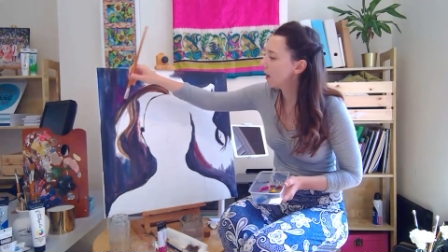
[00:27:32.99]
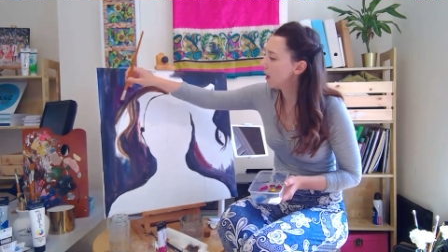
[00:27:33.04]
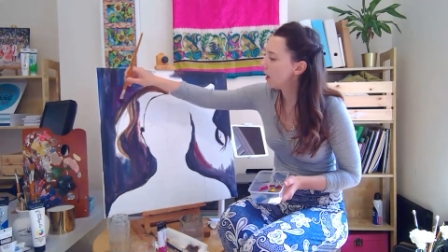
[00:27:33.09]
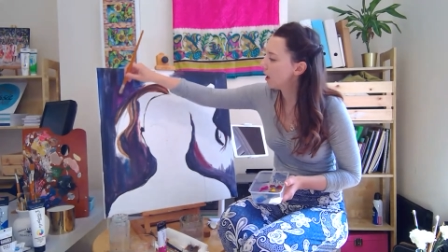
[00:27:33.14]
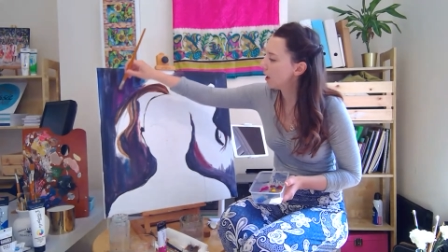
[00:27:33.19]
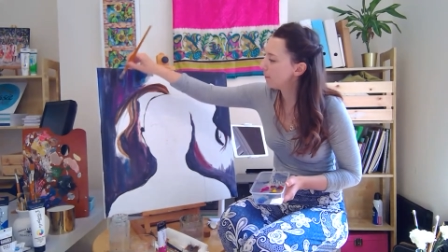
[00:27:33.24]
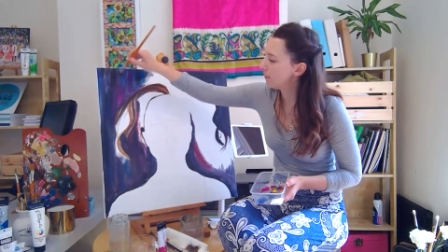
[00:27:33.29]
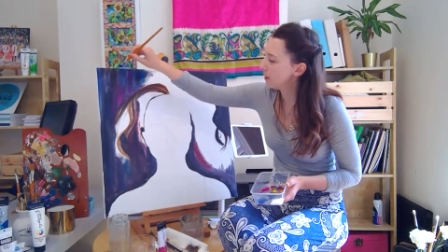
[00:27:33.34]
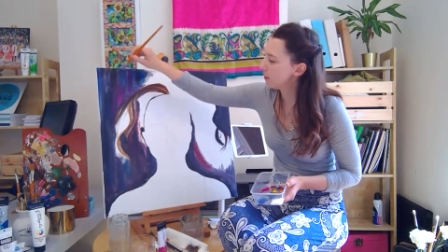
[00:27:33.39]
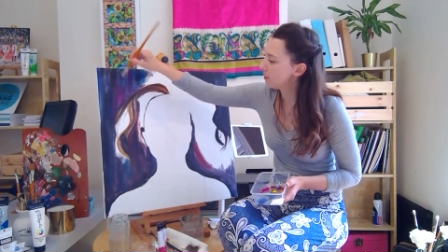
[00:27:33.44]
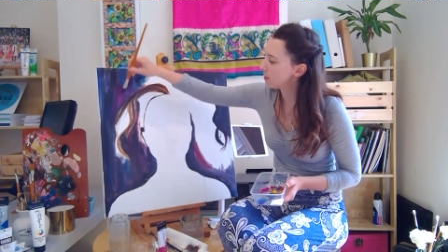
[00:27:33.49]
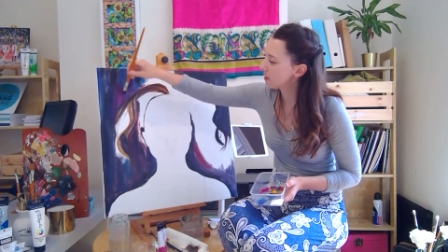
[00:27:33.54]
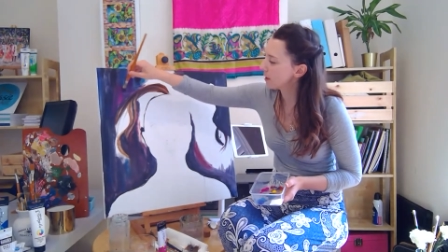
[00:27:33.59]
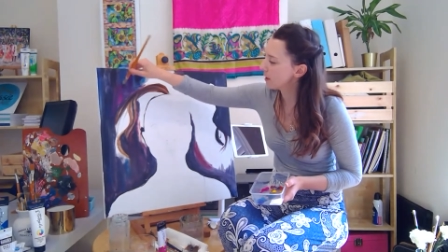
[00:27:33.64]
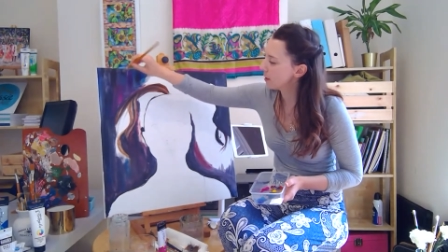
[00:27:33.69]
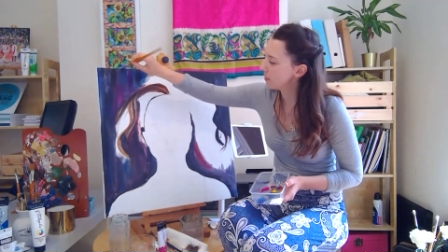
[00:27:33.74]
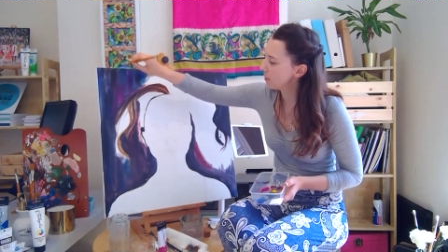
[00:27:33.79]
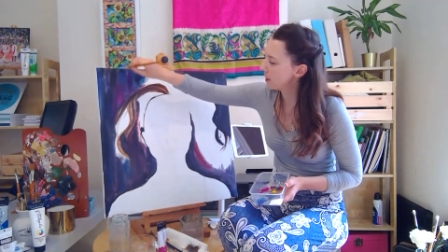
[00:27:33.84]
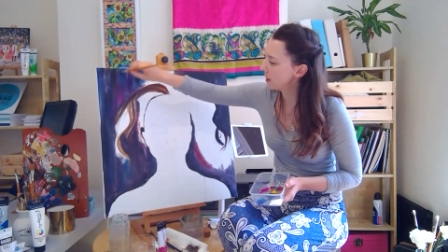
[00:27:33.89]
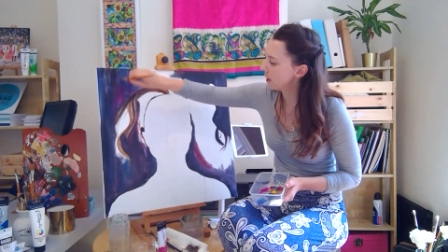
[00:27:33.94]
It was
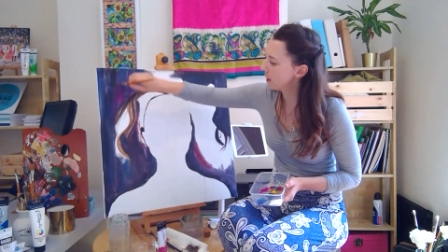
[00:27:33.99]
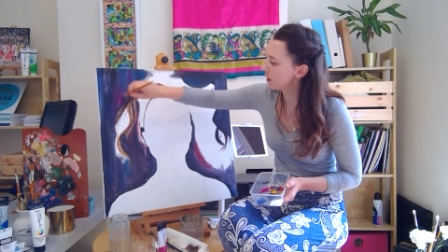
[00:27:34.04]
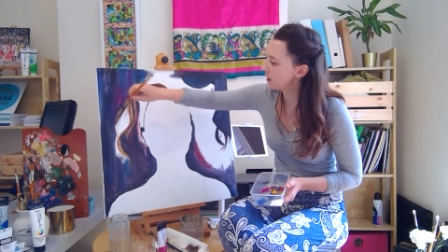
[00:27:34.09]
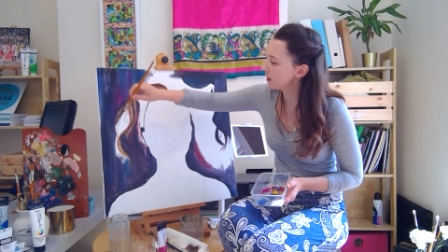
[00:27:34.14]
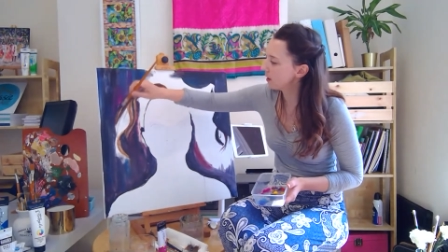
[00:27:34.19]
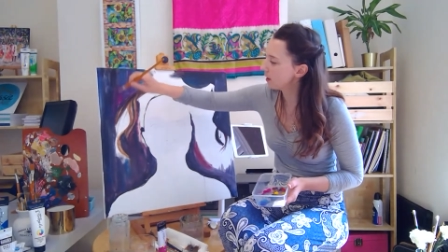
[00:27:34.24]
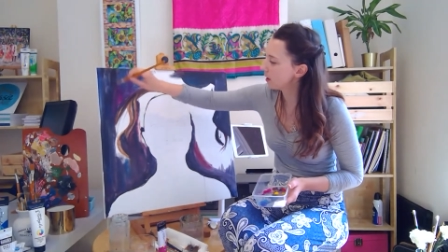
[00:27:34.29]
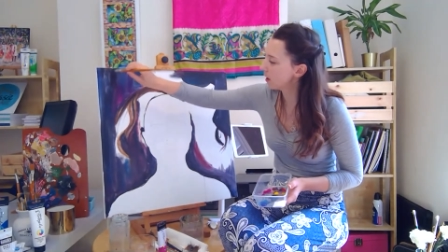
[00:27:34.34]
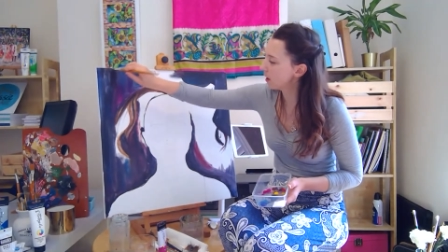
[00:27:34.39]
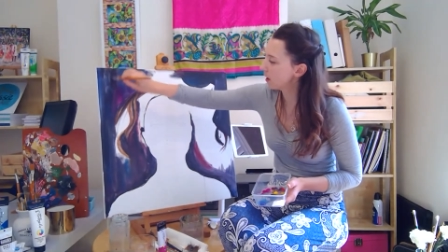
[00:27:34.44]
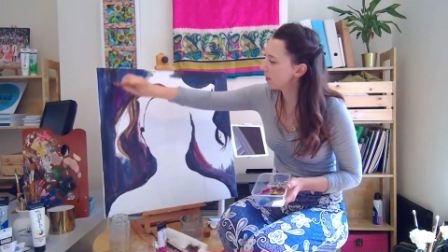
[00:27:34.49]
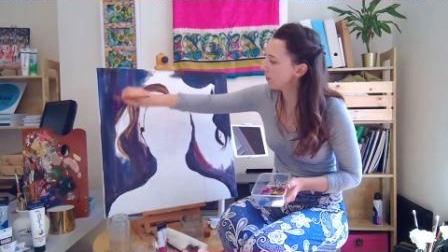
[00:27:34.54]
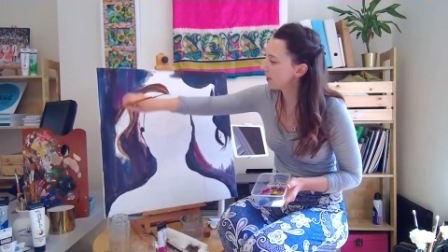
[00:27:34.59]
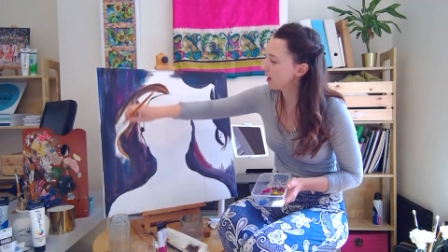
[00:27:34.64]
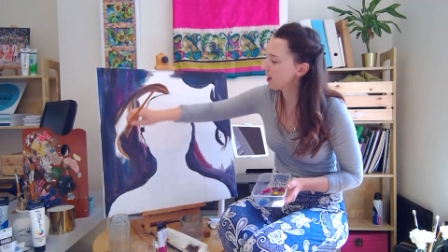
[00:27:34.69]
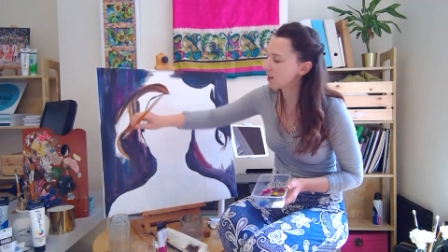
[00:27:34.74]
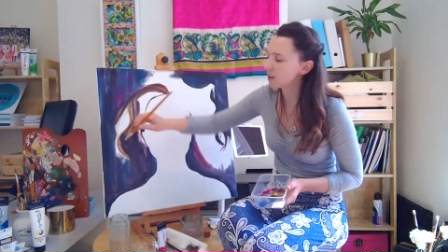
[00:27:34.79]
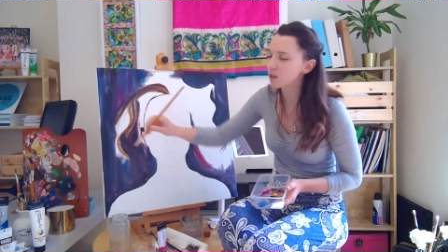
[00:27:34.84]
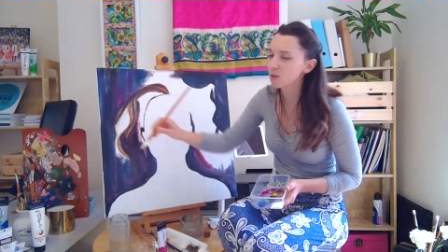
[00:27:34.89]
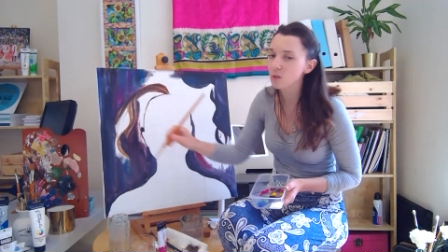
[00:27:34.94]
going to be at
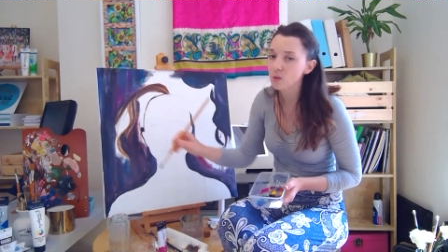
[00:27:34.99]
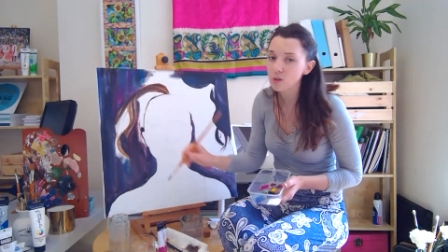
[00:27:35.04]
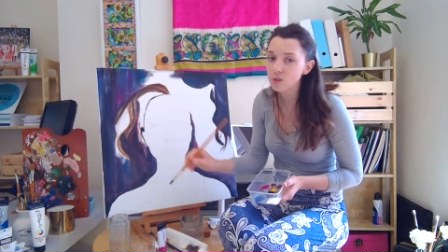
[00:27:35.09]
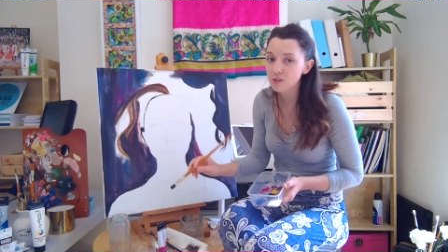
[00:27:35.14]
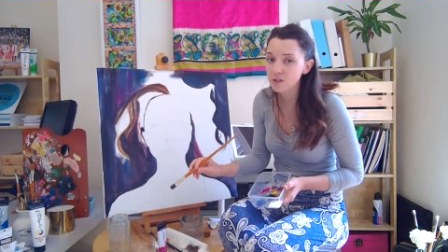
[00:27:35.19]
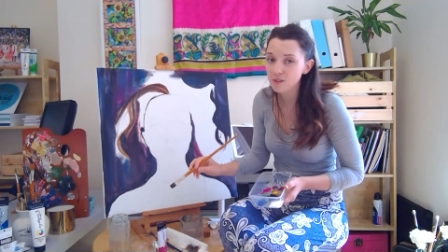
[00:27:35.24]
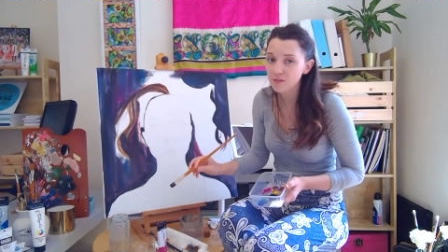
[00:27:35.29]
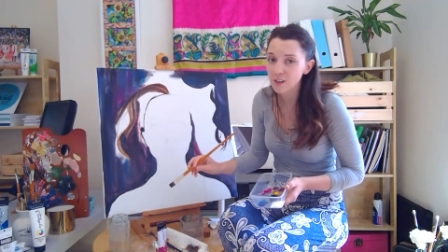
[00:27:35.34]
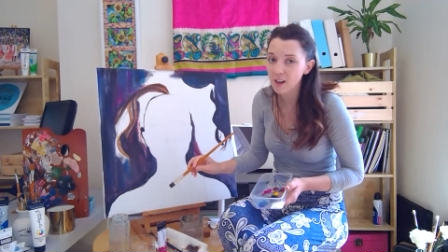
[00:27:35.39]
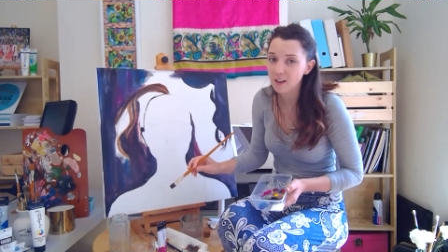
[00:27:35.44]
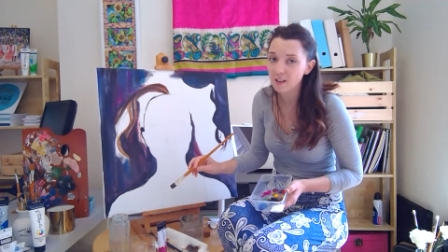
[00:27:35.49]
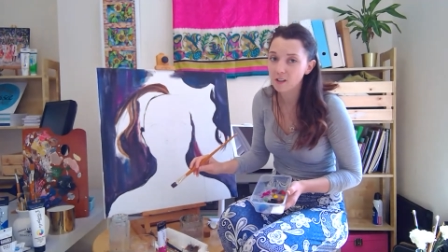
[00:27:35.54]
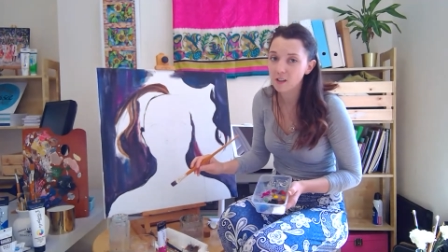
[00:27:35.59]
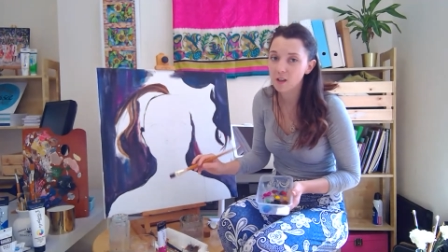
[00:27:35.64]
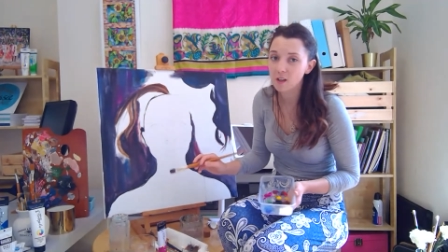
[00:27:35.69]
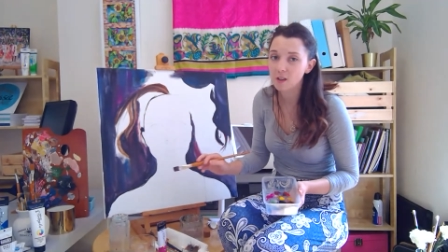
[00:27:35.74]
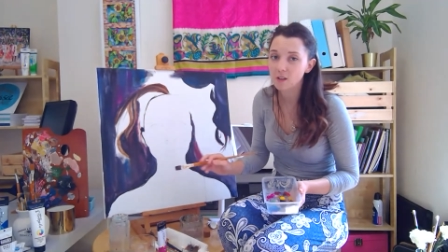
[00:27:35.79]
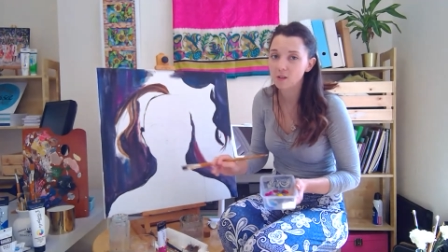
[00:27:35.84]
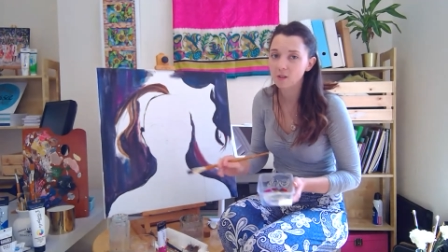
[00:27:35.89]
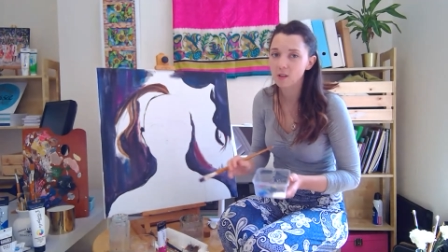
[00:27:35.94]
a gorgeous
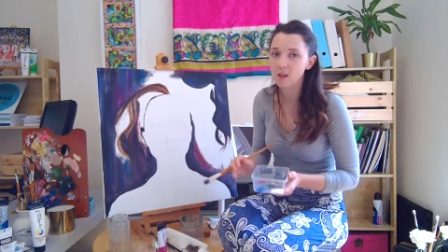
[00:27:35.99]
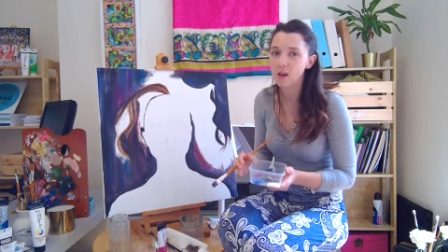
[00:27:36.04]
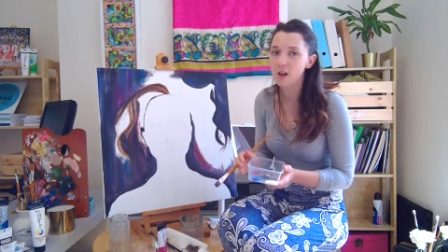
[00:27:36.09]
venue.